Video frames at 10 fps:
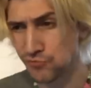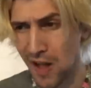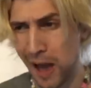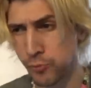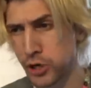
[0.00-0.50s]

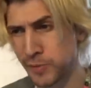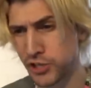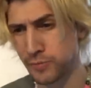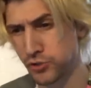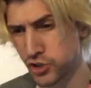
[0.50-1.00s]
I'm gonna be
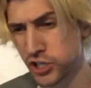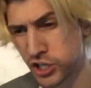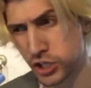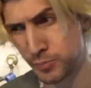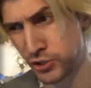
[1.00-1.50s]
busy. I'll see you
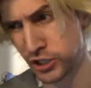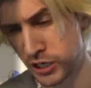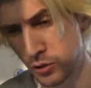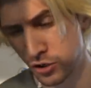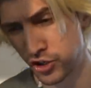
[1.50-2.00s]
guys at the busy,
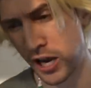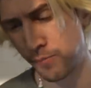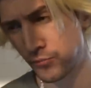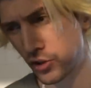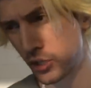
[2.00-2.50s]
alright?
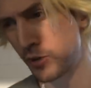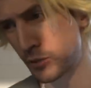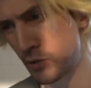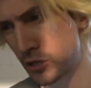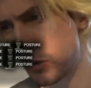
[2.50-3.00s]
Chat, give me a
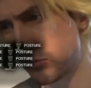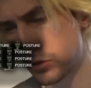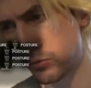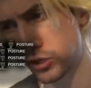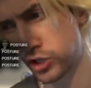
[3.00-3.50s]
SpongeBob so
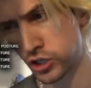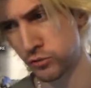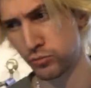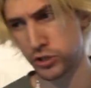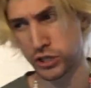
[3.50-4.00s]
we can watch this
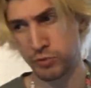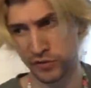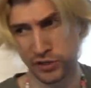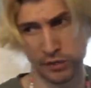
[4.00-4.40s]
shit because it's breakfast